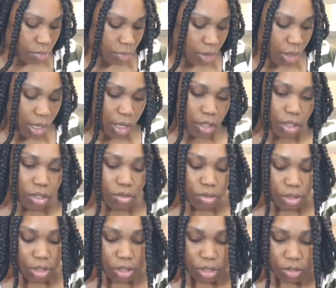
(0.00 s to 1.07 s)
And I use
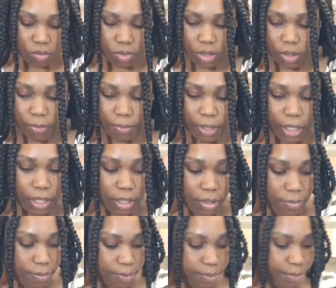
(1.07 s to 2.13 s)
this when I'm
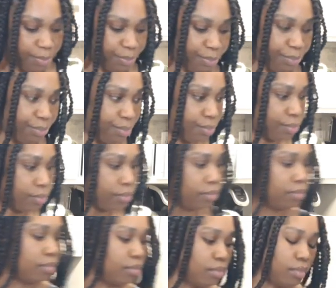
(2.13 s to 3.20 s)
making
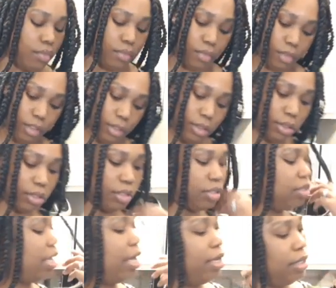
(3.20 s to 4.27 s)

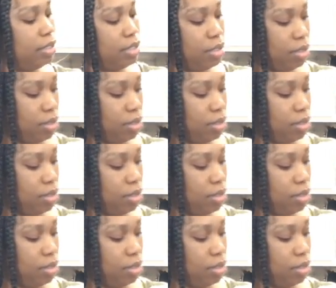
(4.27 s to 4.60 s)
salads and